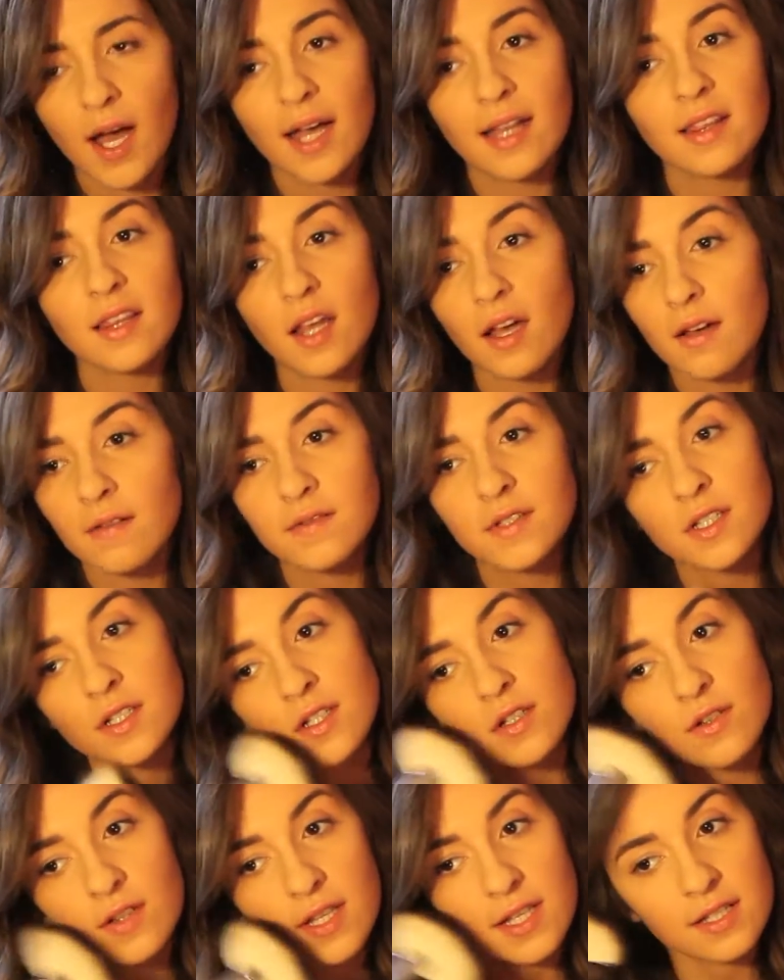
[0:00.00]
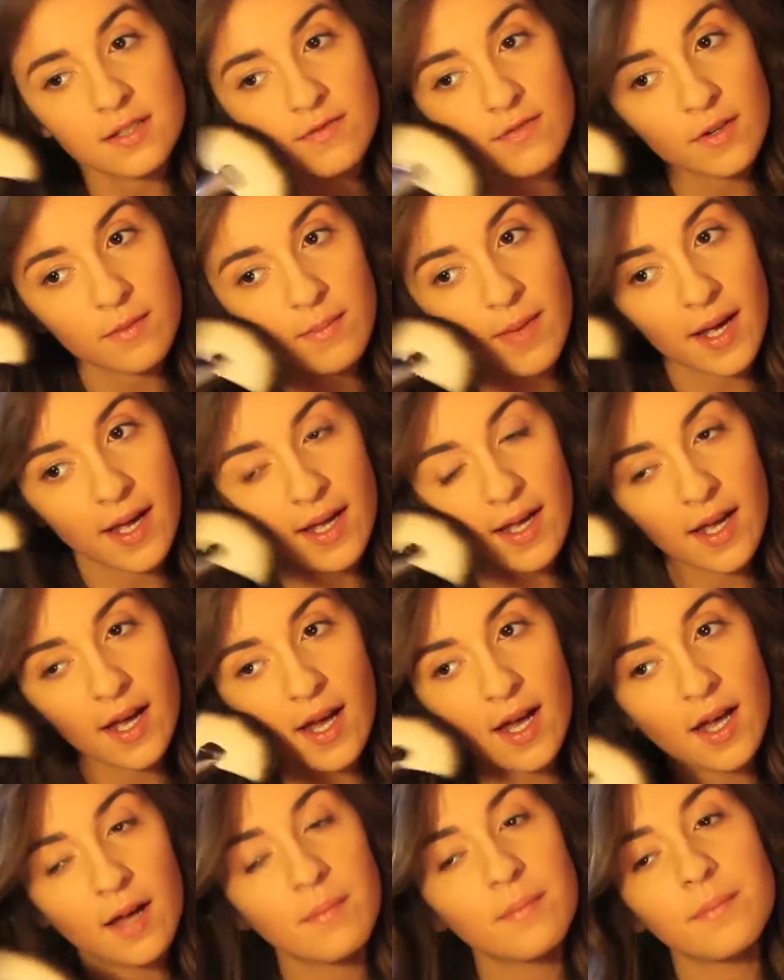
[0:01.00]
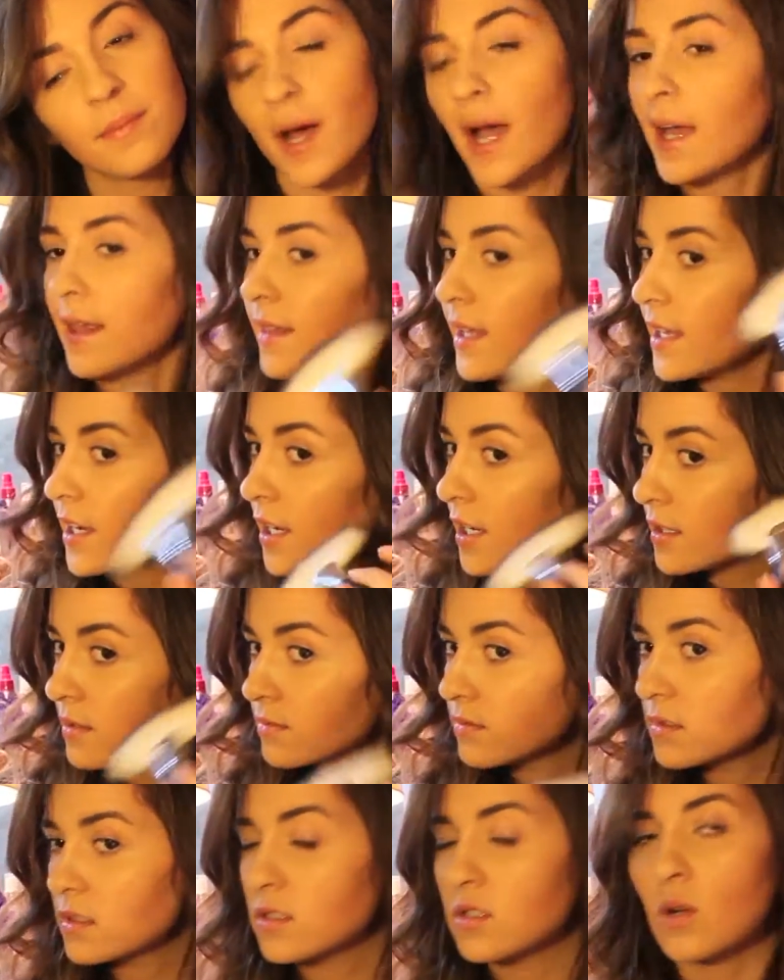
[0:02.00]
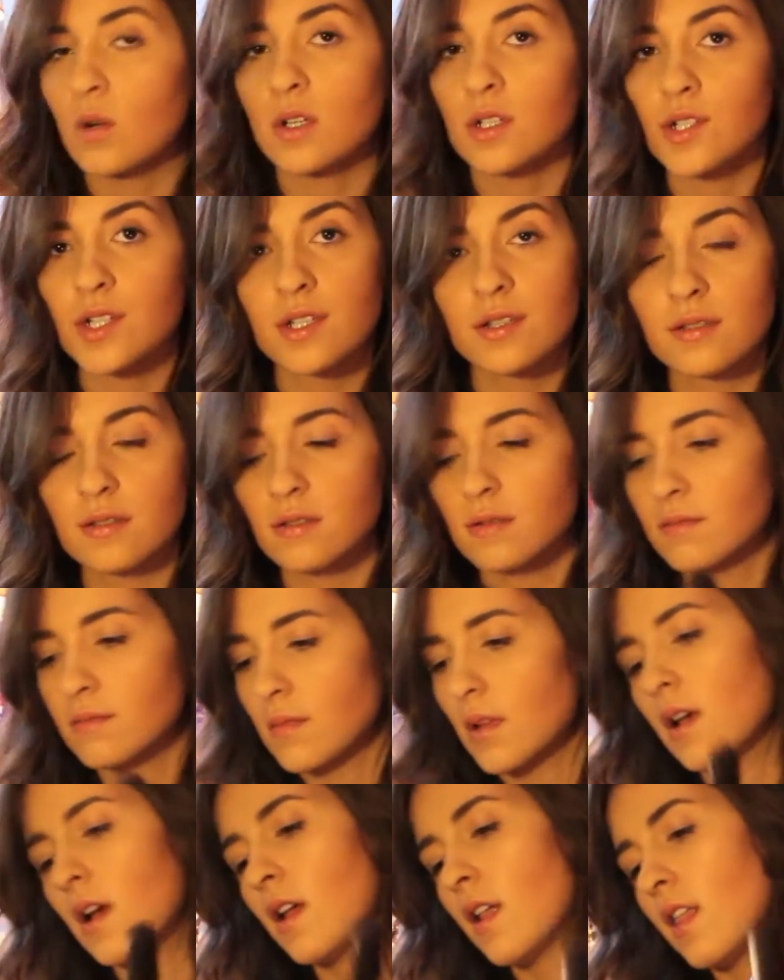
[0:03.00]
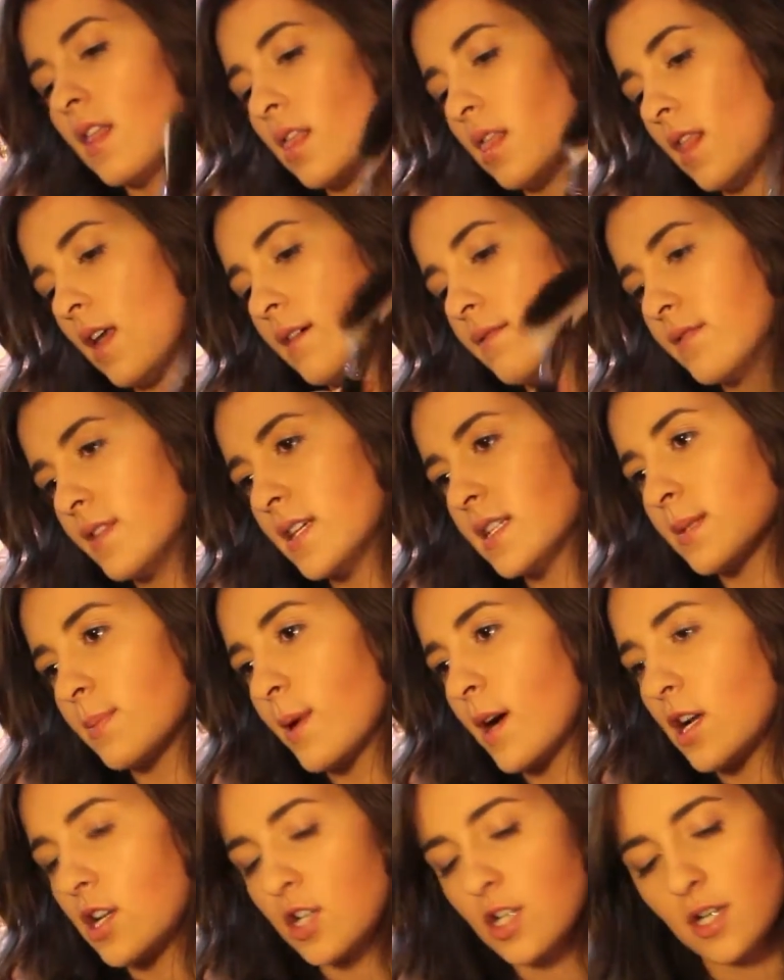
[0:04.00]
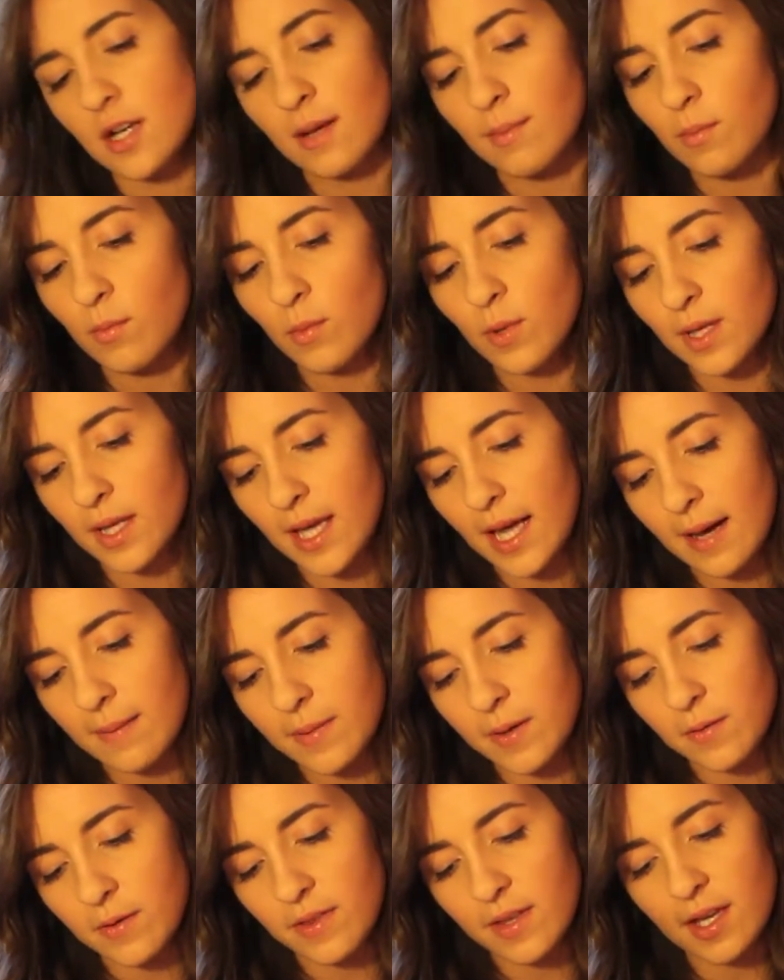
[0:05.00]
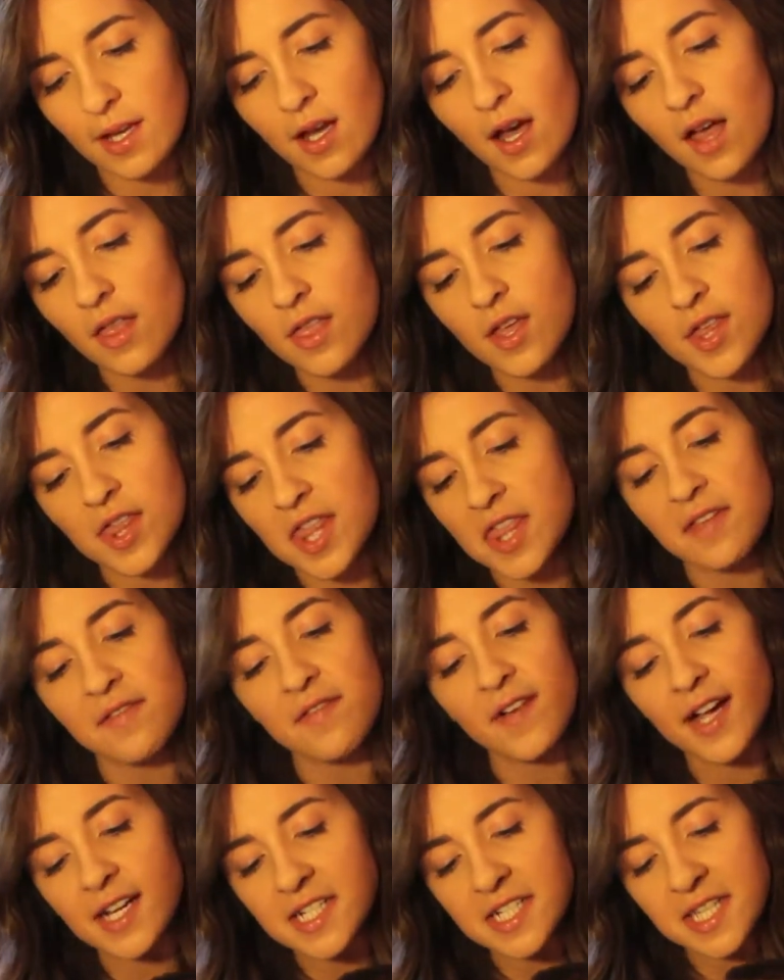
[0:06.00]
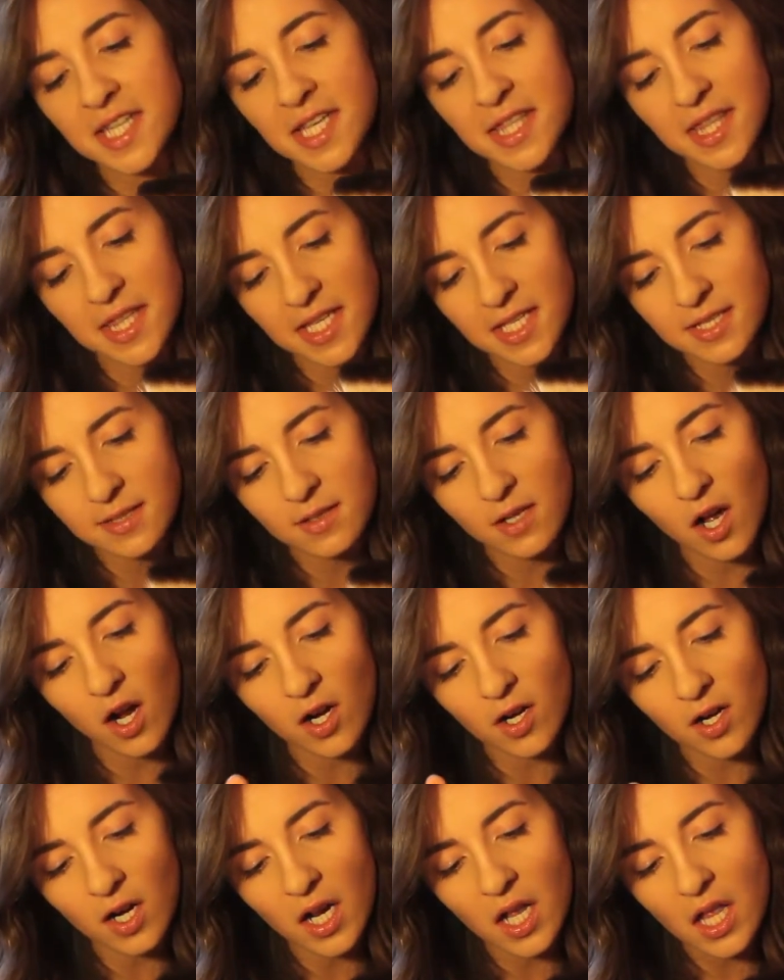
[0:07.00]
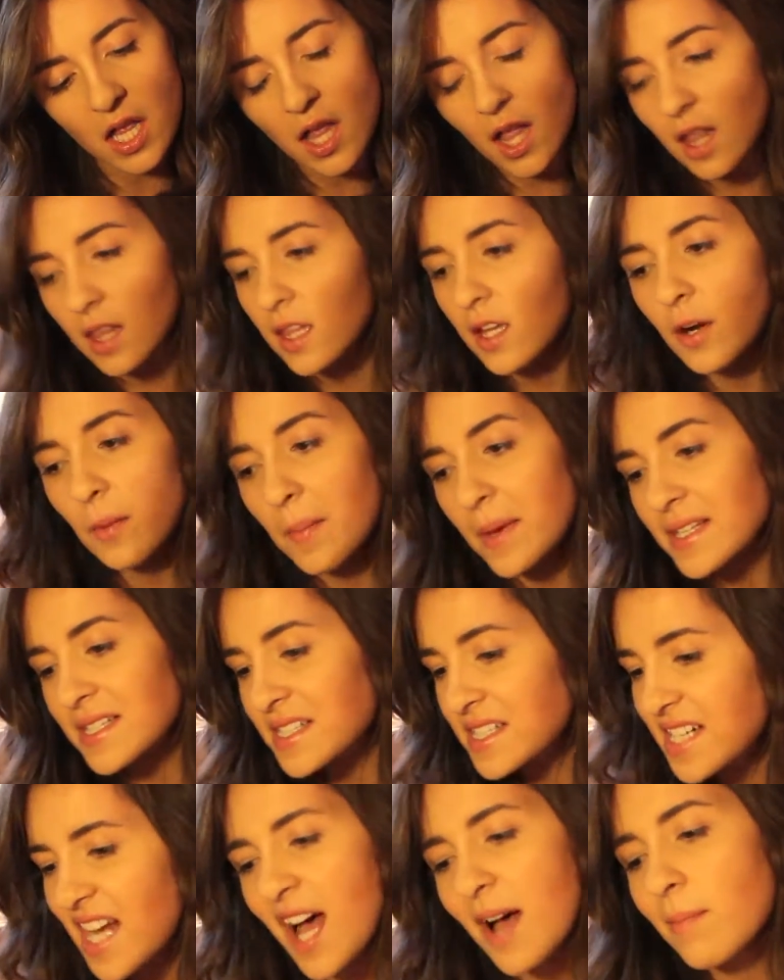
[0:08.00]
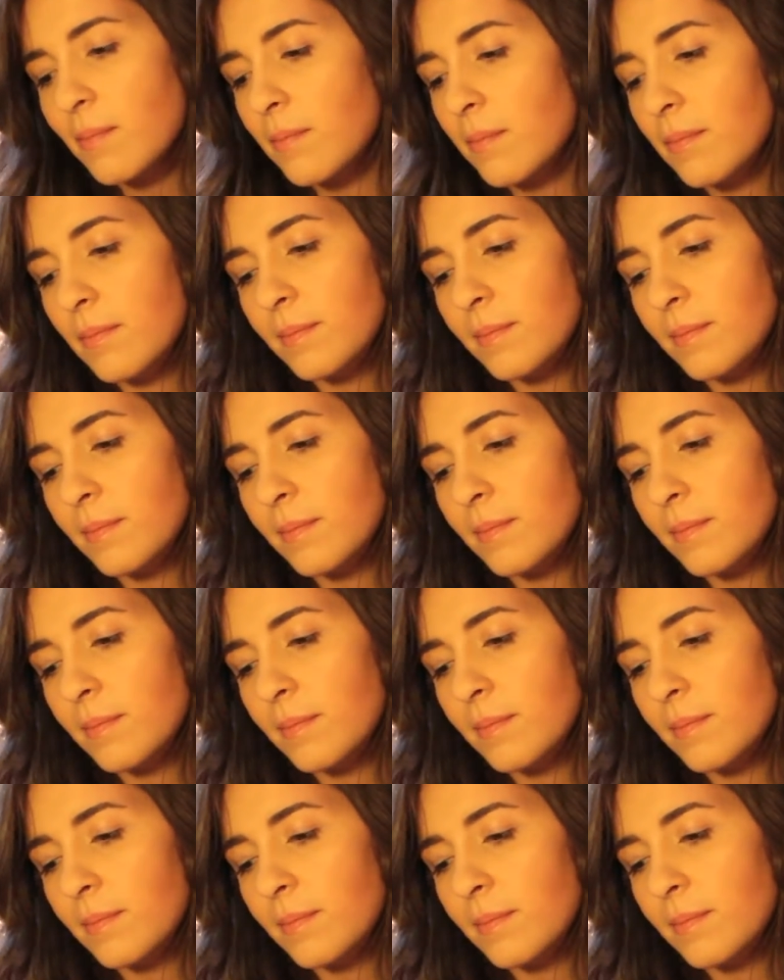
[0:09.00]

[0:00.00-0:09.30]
I love to do this for my highlighter. Gorgeous. Love this brush. I'm really happy with it, other than the fact that these are a little messed up.